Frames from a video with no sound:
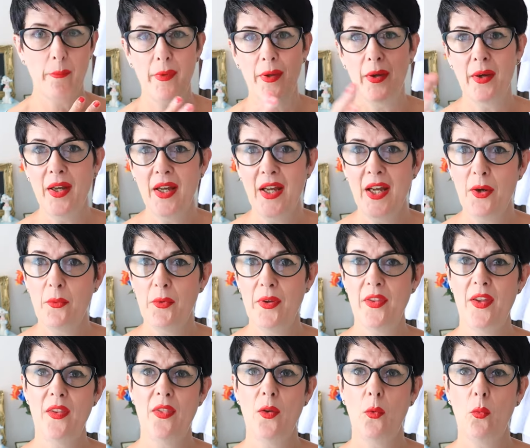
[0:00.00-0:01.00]
But
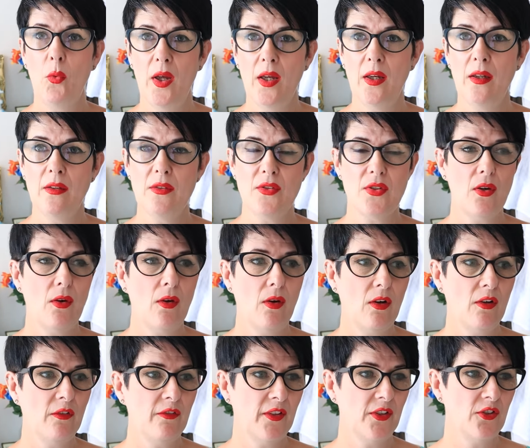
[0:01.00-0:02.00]
within the world
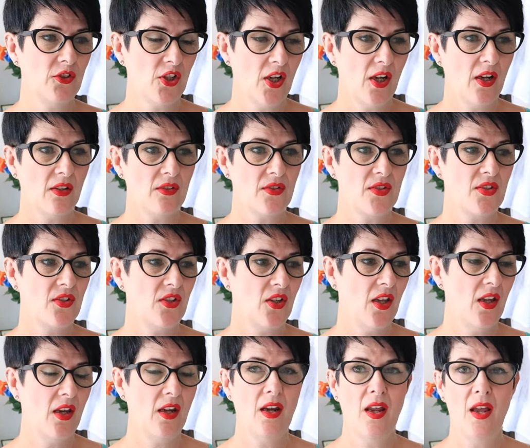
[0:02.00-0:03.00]
of
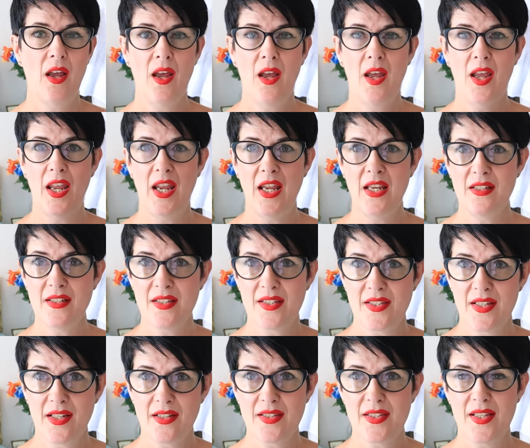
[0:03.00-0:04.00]
Charleston in
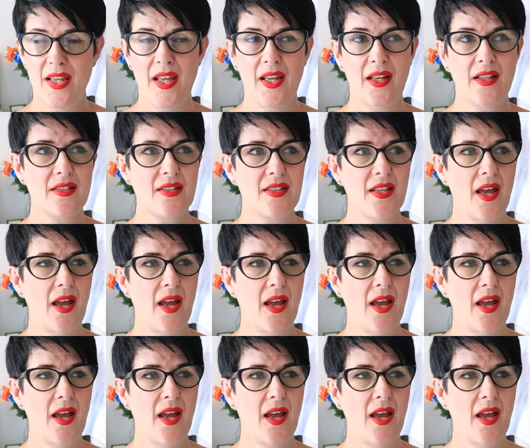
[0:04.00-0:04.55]
Sussex,